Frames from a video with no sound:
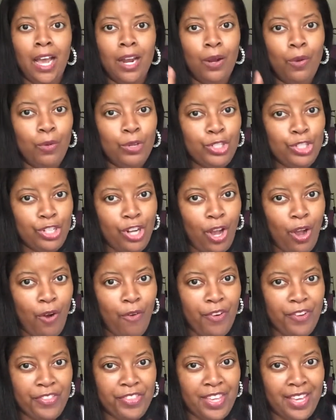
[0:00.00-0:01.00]
I don't want you to
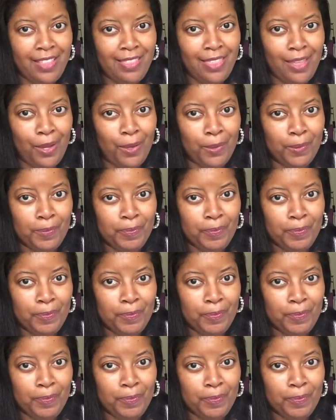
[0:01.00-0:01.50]
overthink though,